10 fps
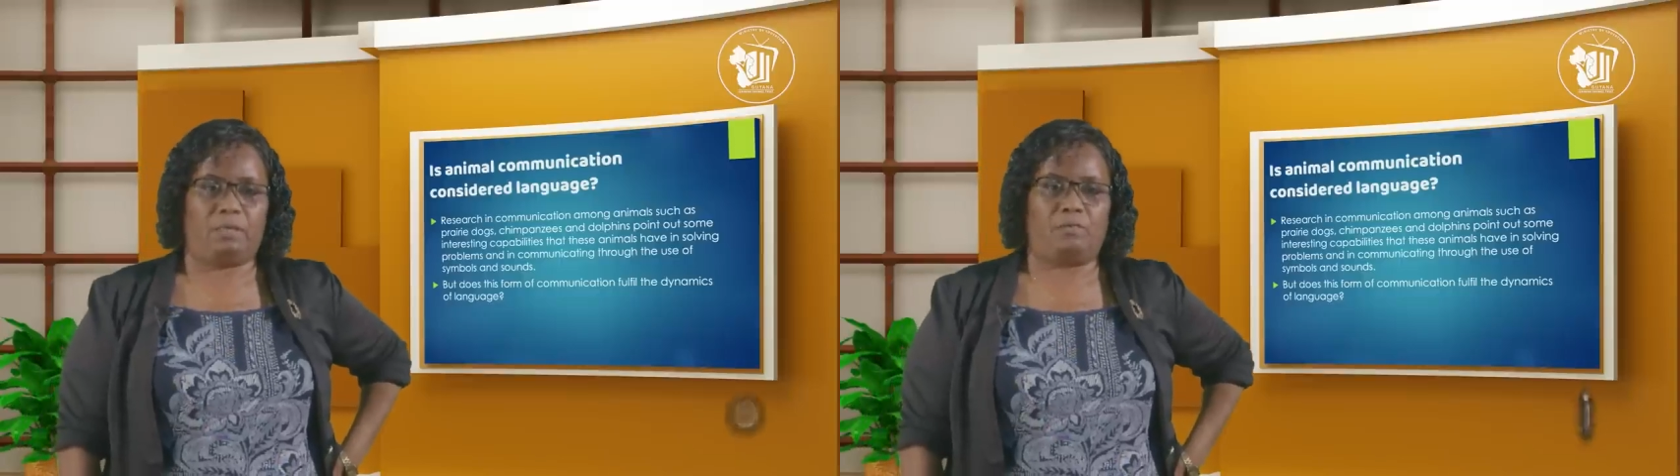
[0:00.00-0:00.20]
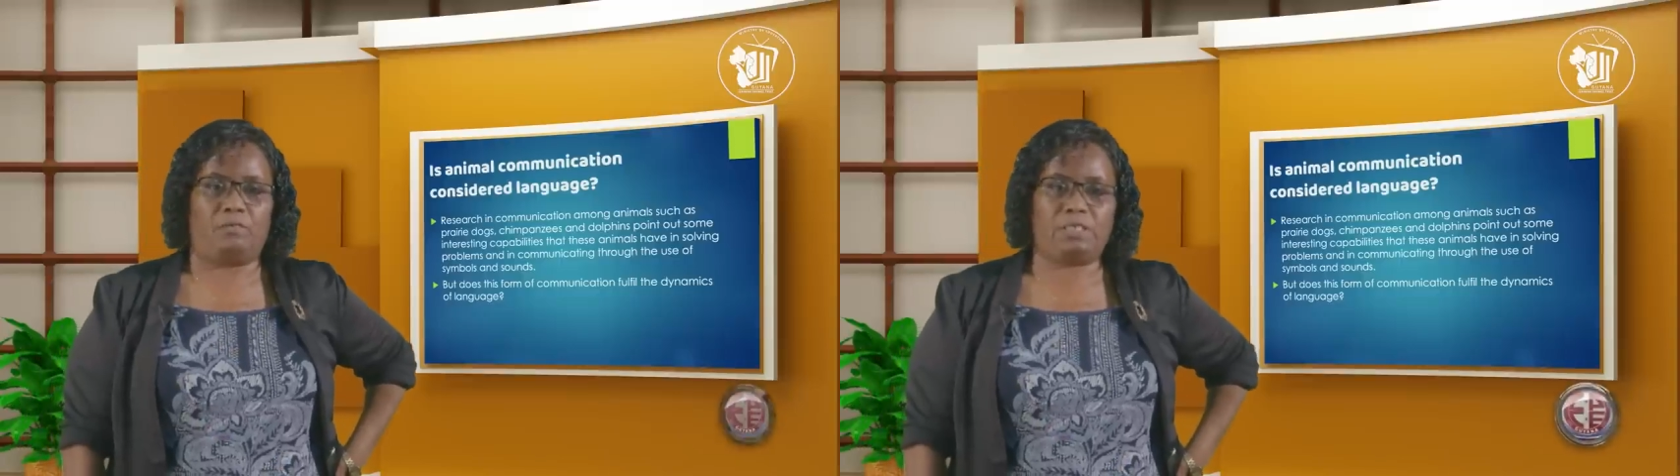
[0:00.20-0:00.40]

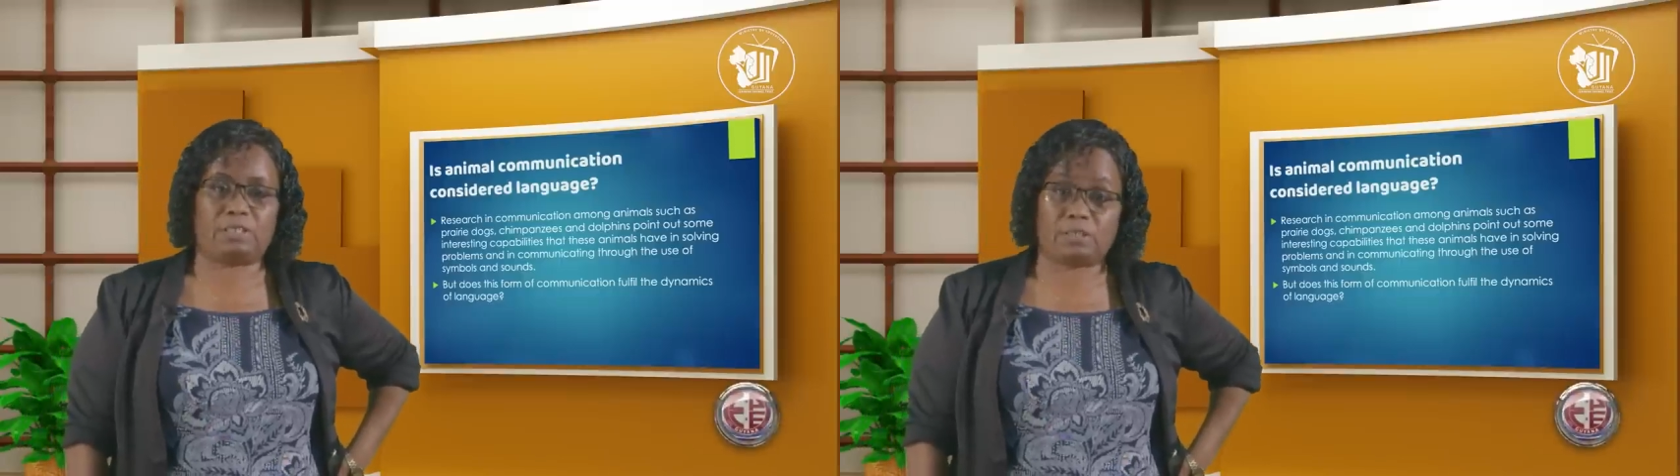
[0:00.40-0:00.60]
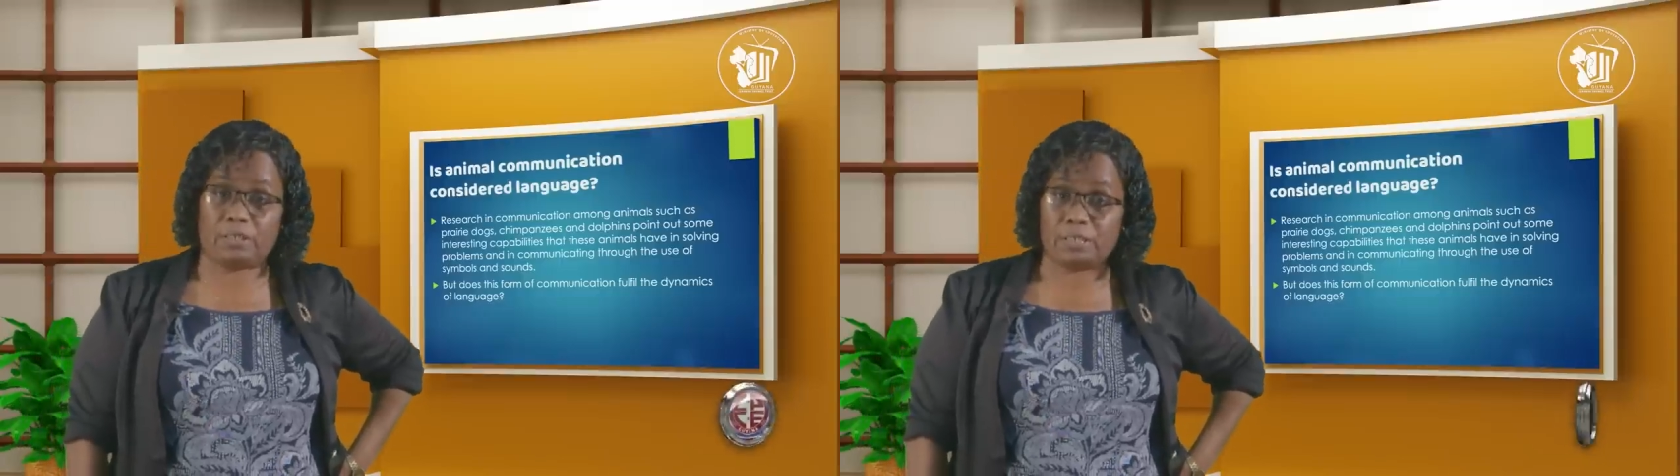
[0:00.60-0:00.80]

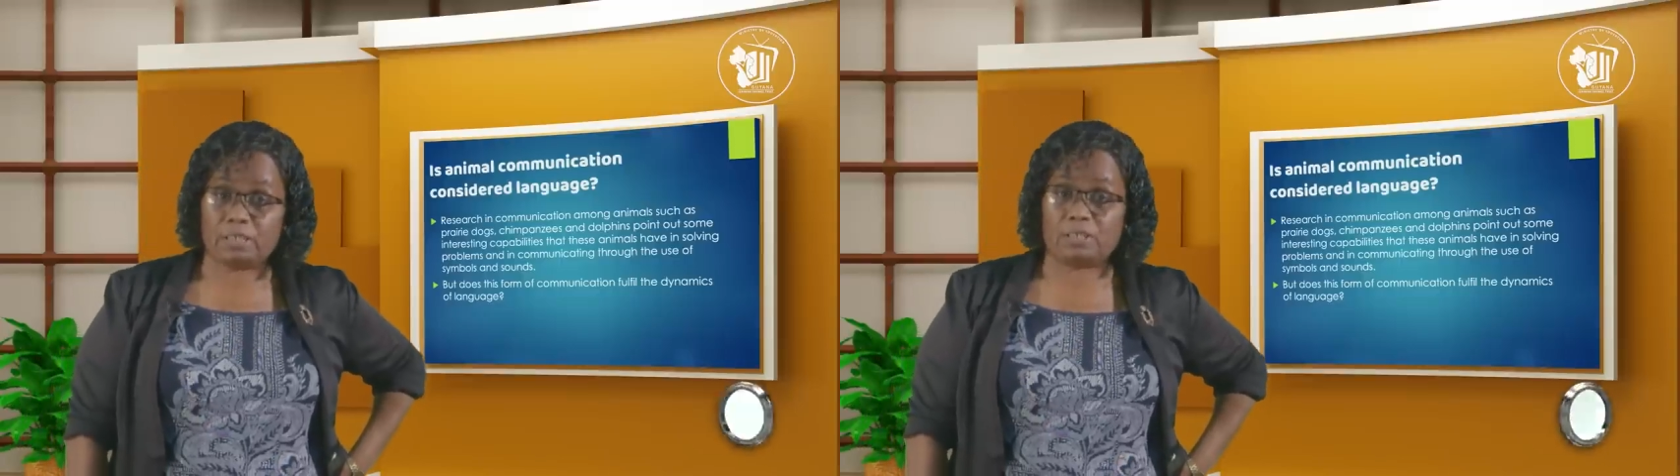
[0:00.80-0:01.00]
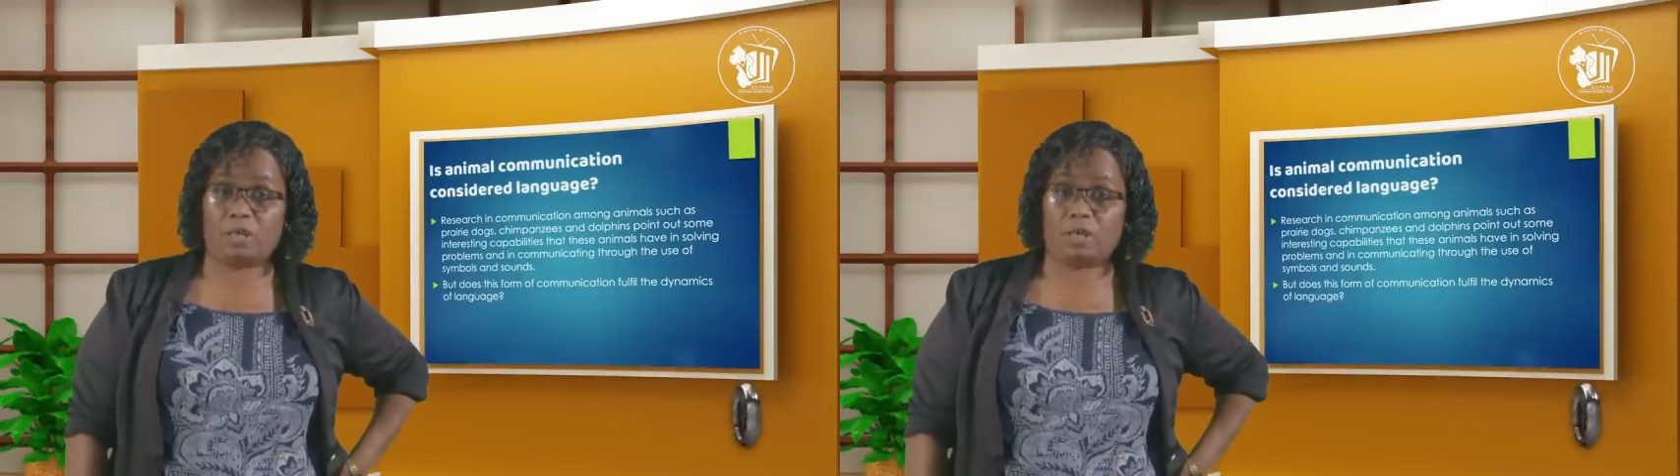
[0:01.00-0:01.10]
Research in